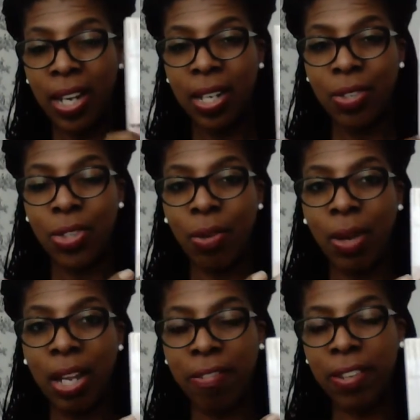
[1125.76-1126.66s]
And so
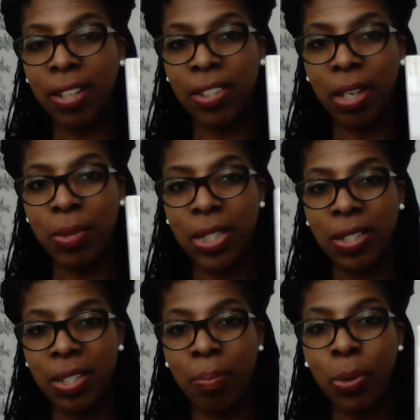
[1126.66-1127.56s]
I felt it was
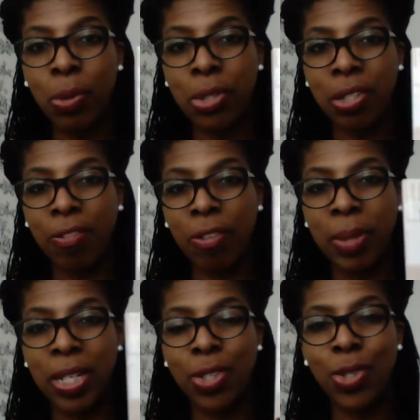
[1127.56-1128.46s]
just important for
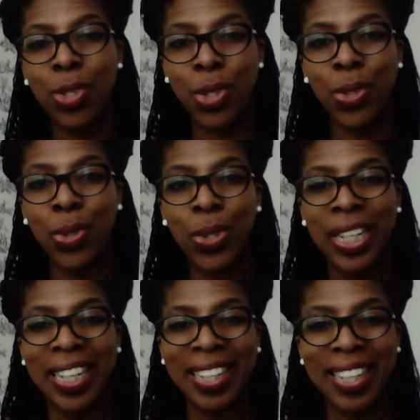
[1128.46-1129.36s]
me to do
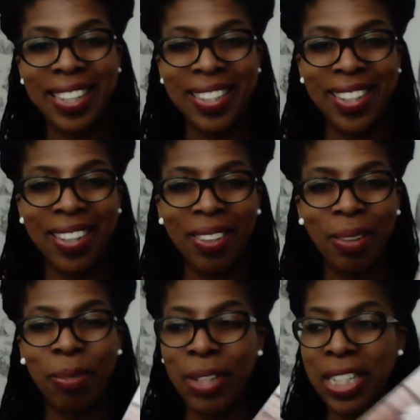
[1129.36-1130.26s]
this
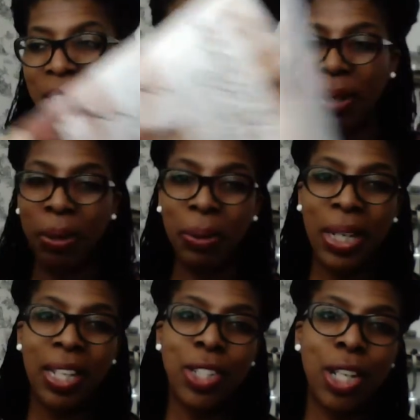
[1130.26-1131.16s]
little video
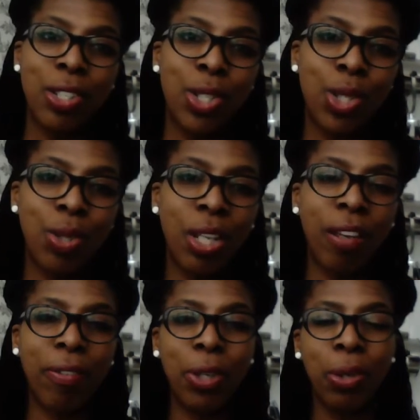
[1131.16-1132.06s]
just to
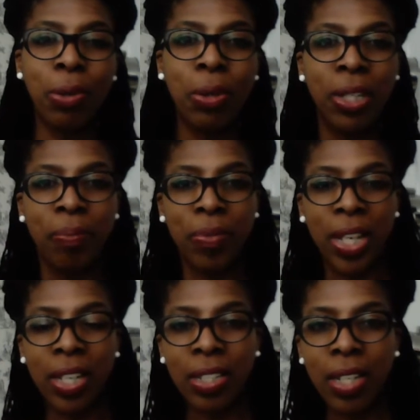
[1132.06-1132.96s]
give you
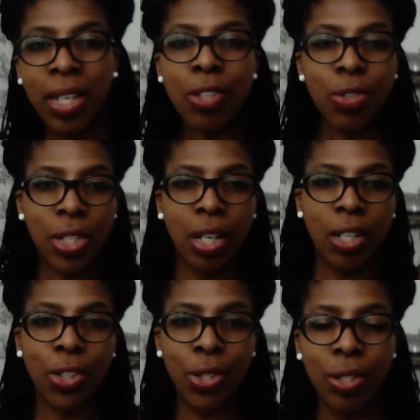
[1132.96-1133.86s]
an
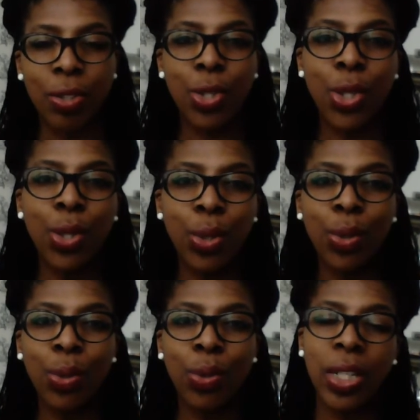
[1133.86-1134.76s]
introduction
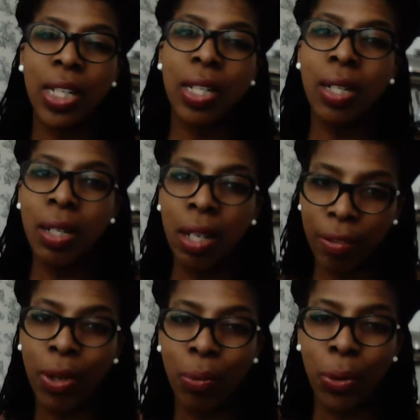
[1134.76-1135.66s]
to the
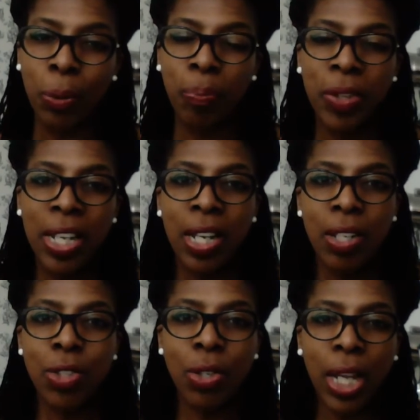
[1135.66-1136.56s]
living room
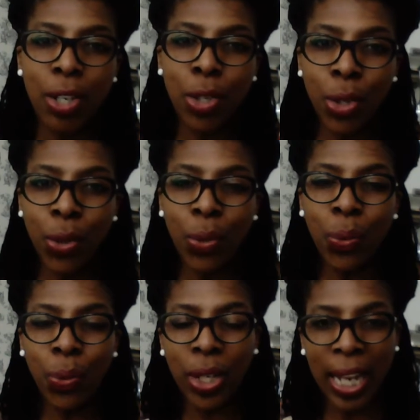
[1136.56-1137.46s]
so that
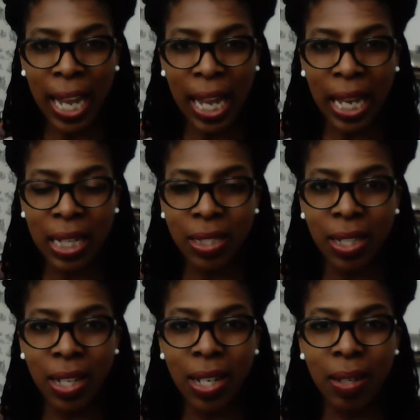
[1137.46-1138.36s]
you
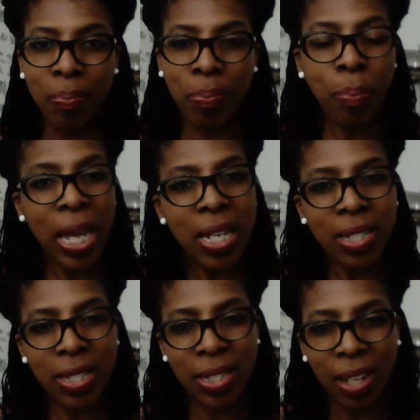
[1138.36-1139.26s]
can make
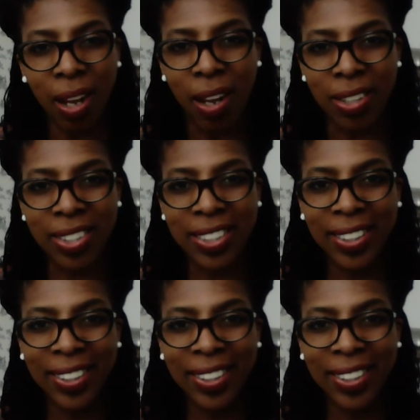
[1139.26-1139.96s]
a start.